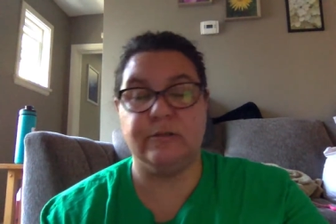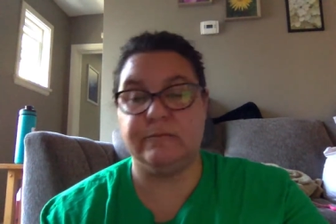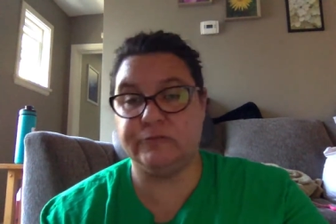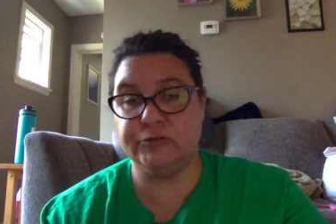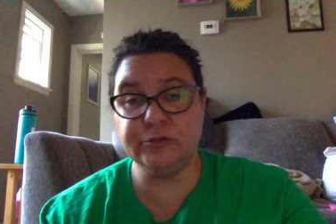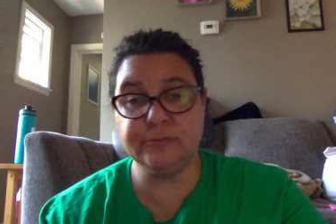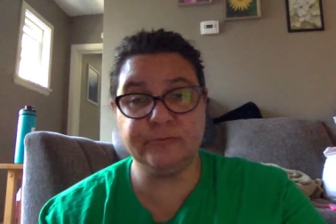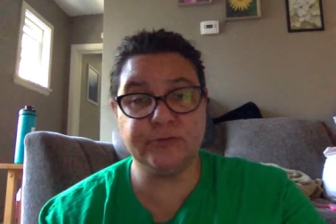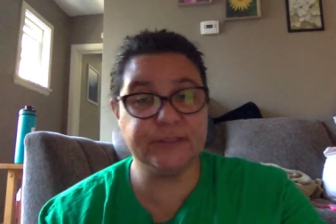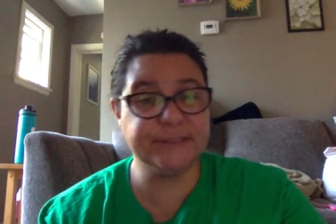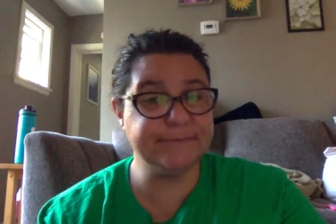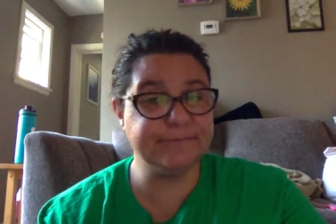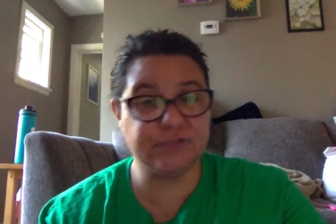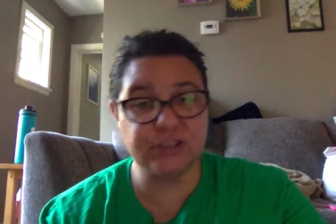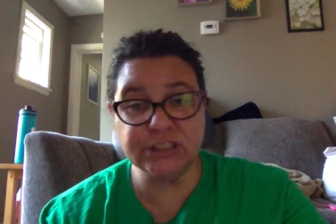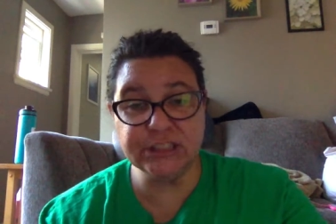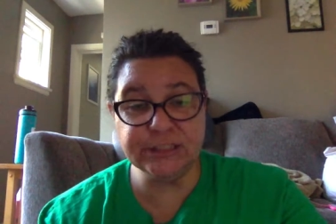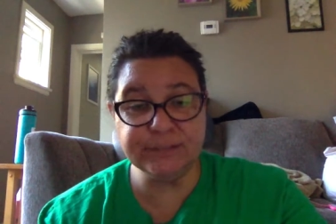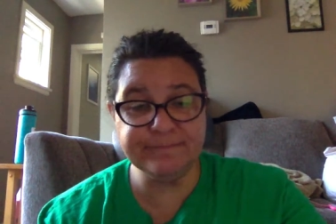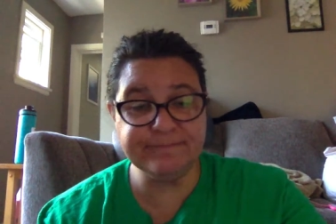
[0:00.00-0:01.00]
Vroom, vroom,
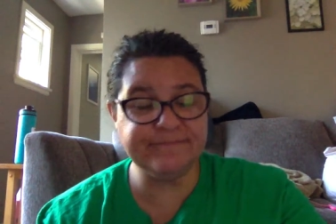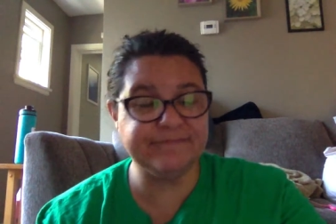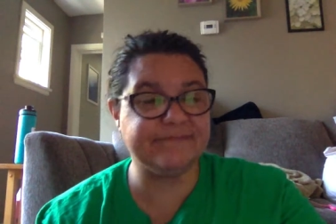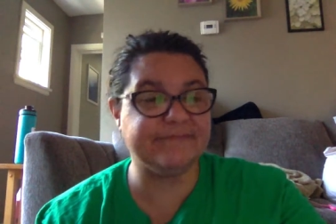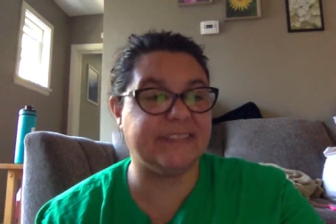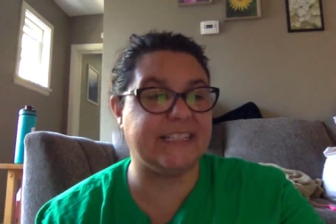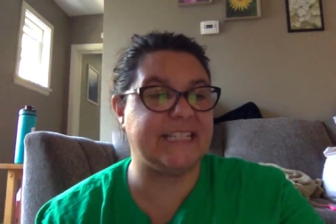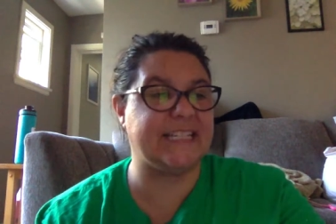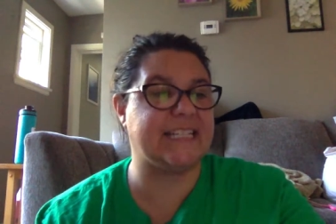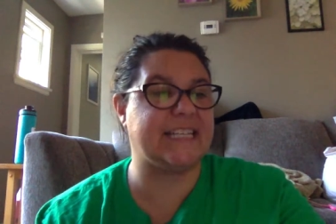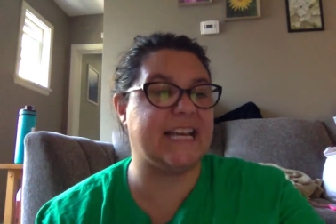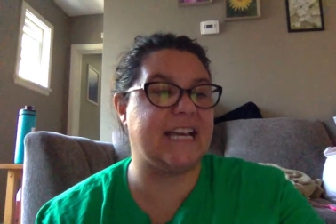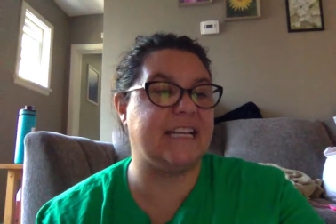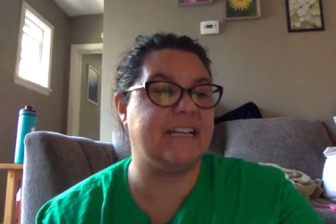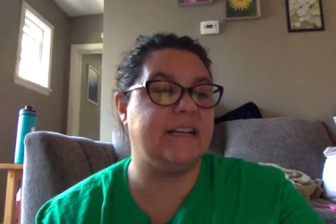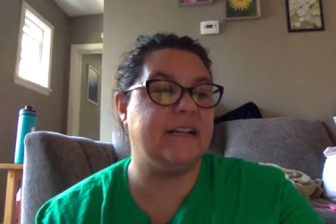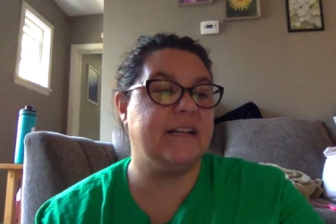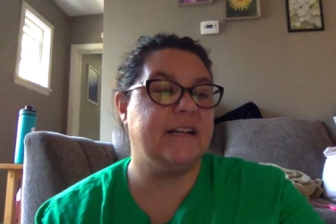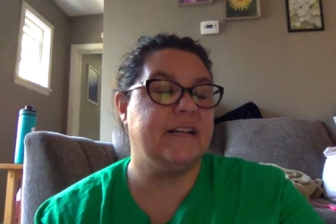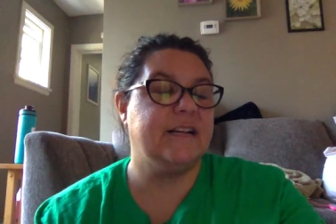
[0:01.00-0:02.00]
vroom, he said.